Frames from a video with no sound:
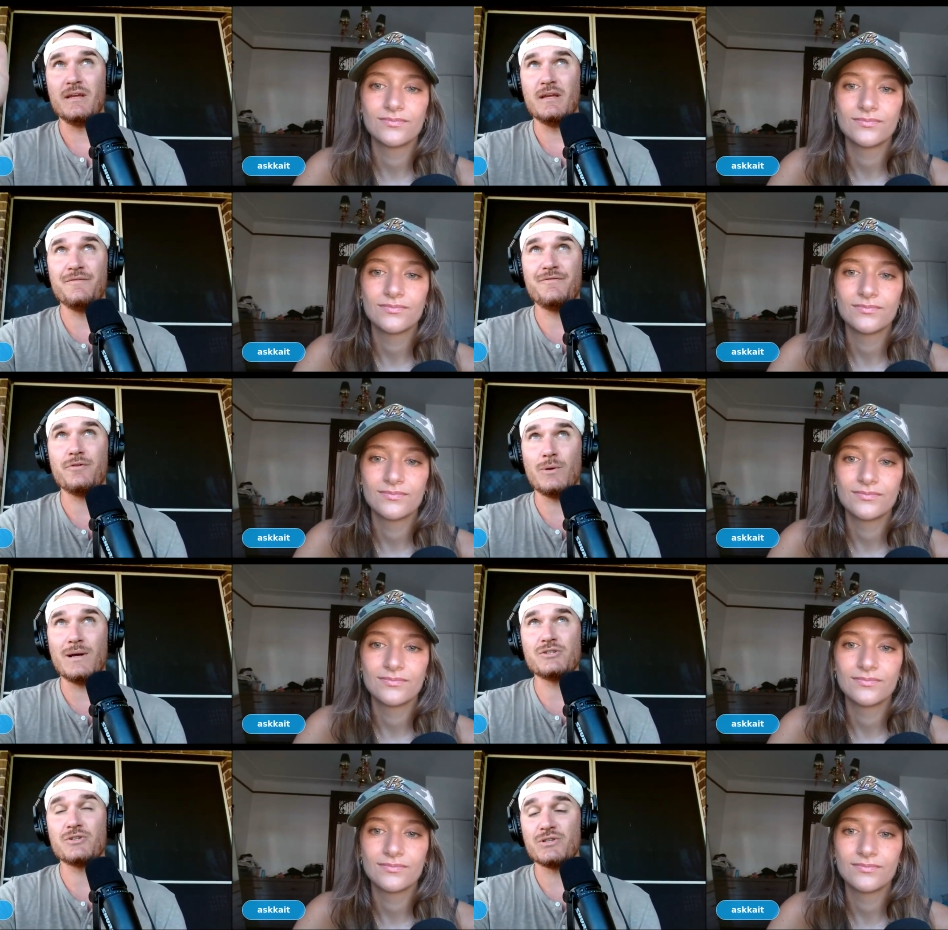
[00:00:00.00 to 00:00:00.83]

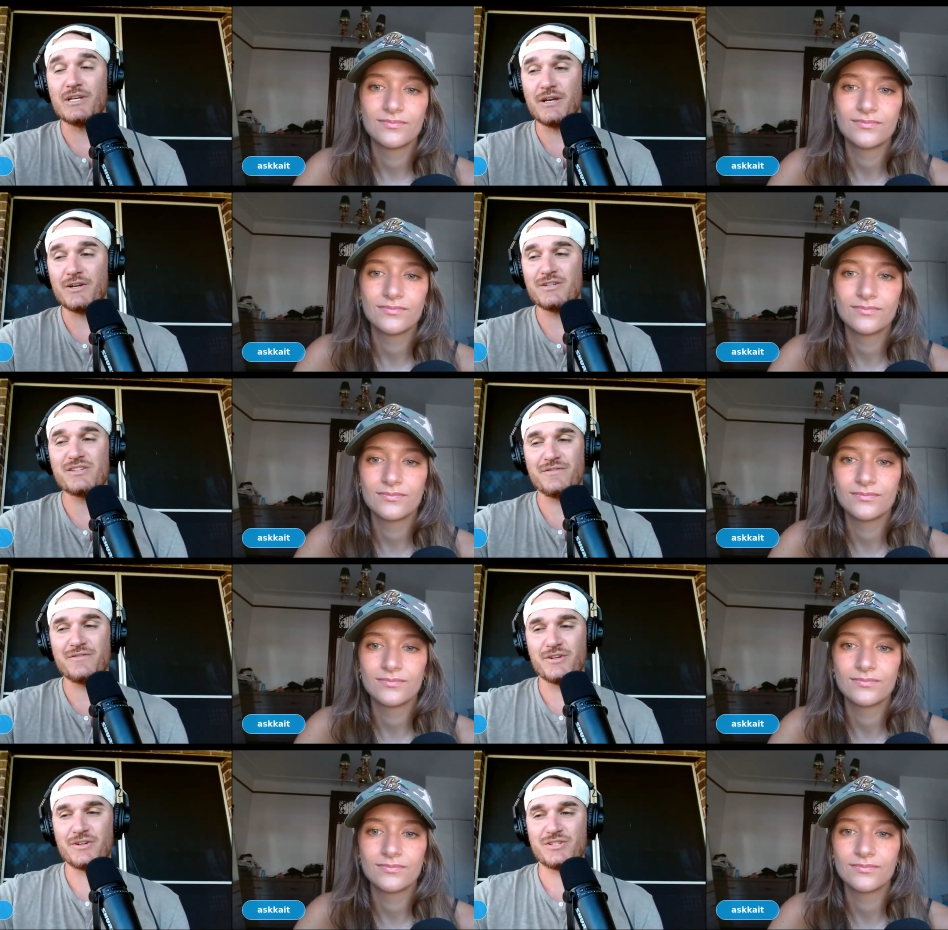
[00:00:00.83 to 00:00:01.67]
Speaker 1: influential years
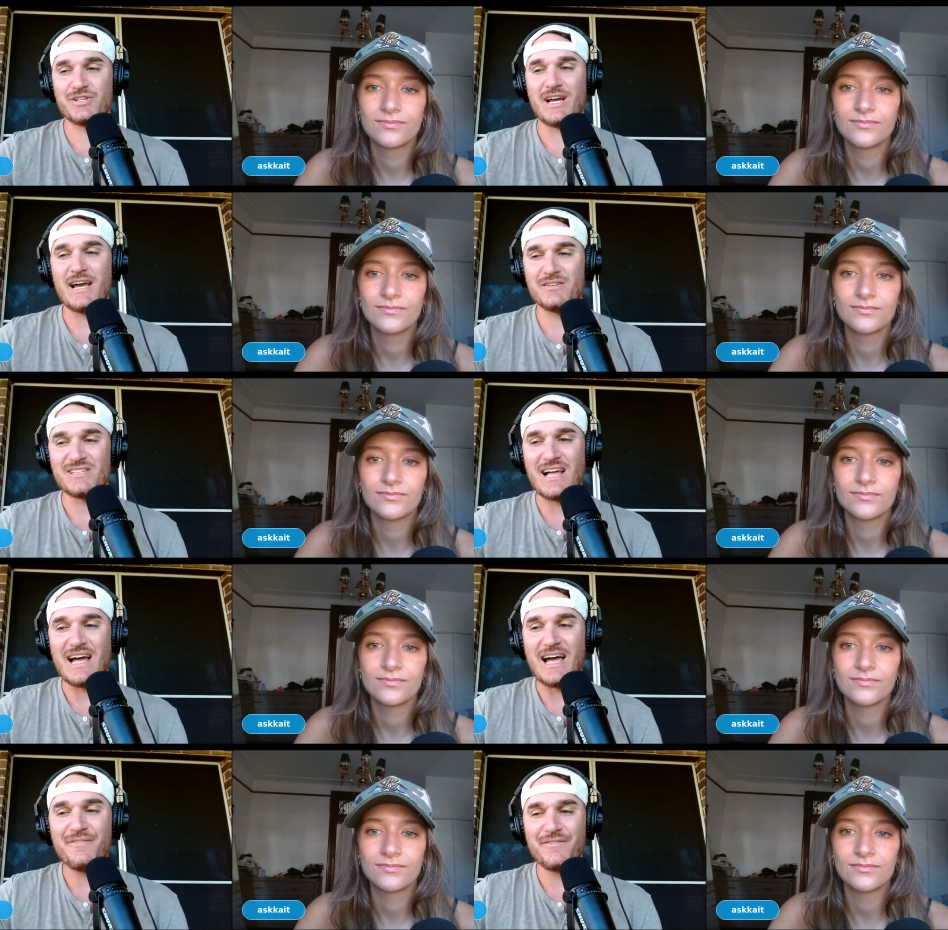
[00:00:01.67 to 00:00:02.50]
of your child's
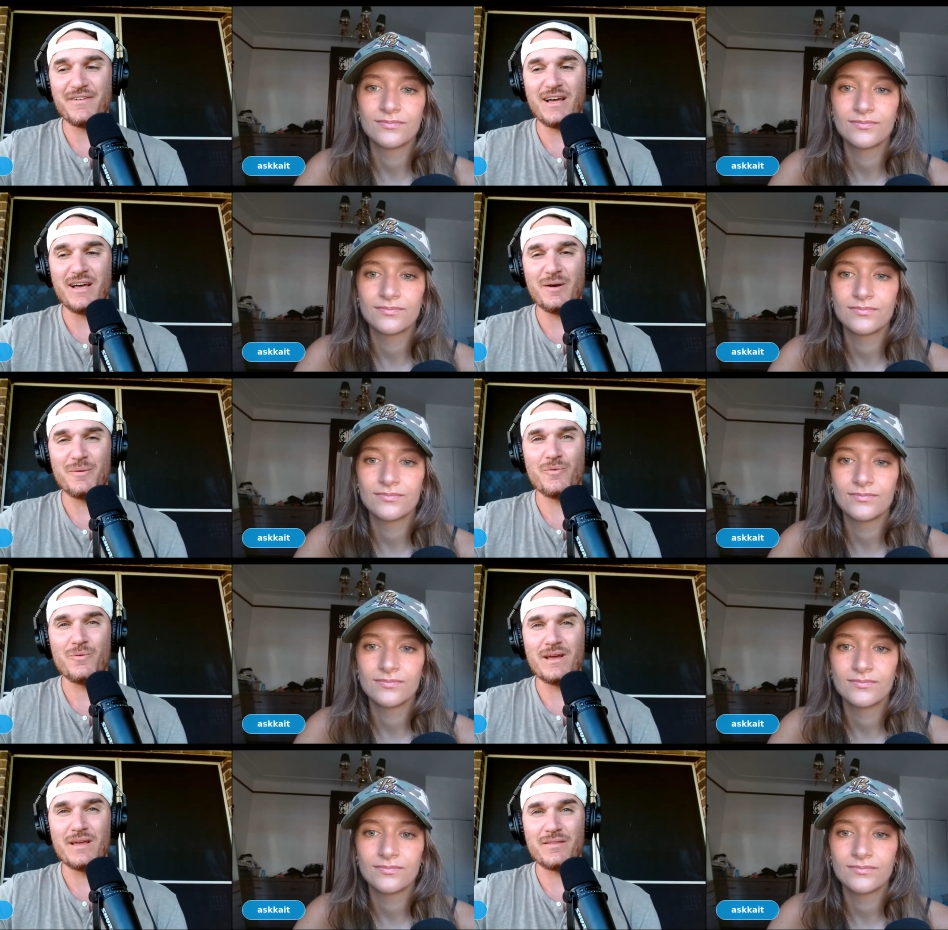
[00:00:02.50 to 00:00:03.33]
life um,
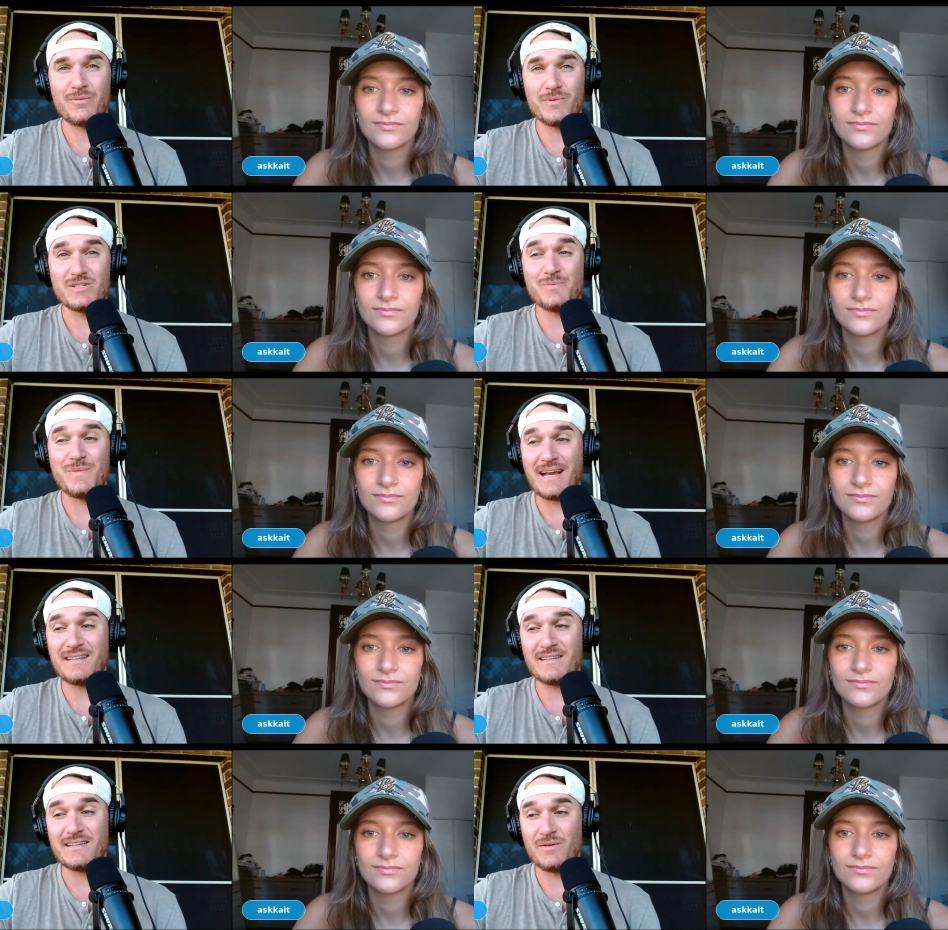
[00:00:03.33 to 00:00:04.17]
with
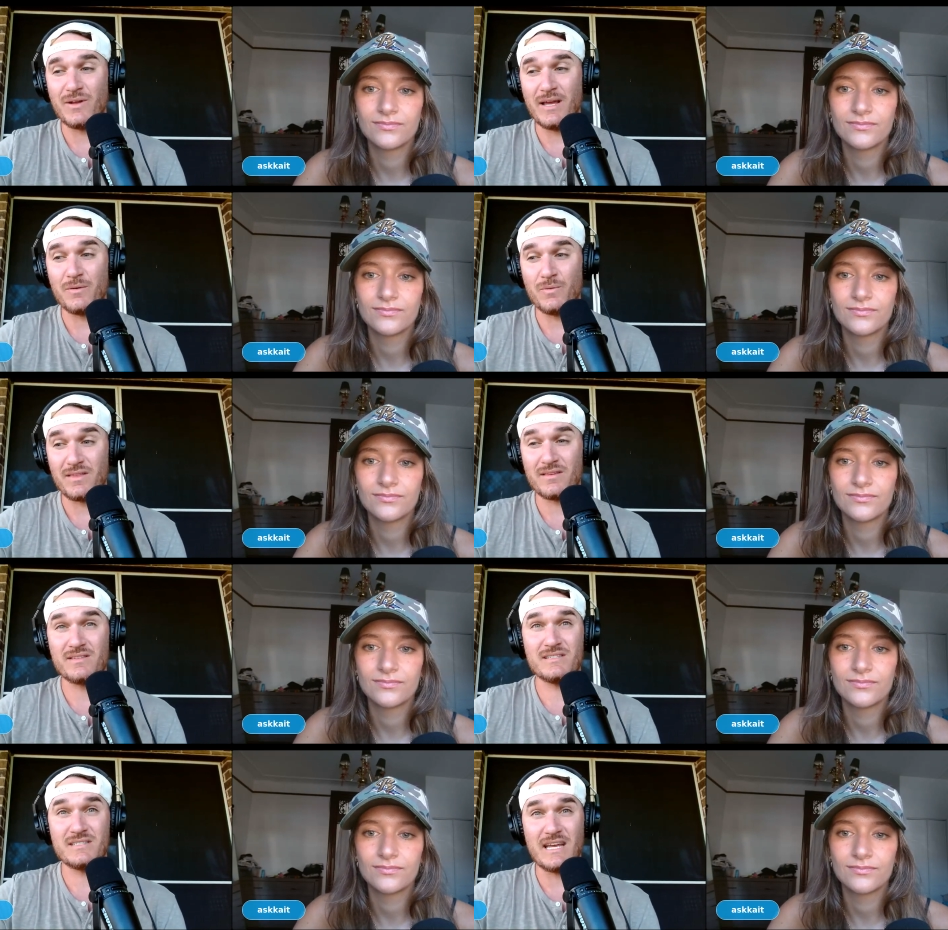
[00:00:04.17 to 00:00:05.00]
respect and and
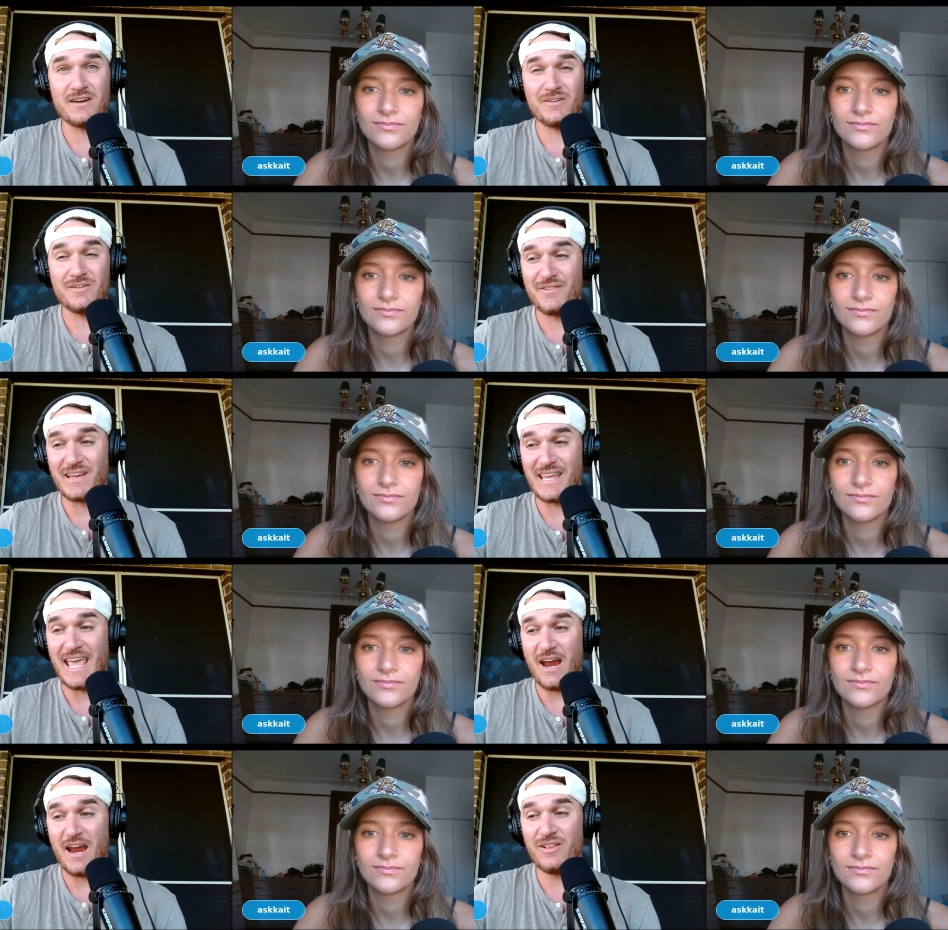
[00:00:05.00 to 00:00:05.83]
with tender
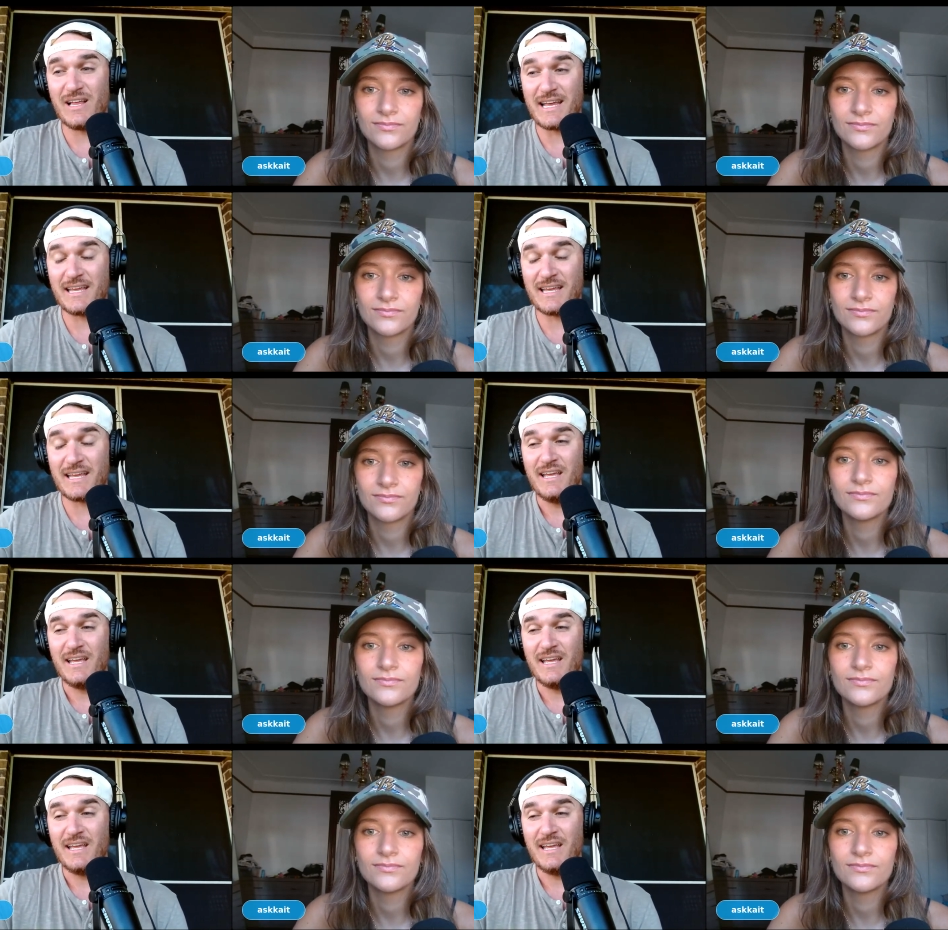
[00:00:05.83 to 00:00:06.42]
loving care like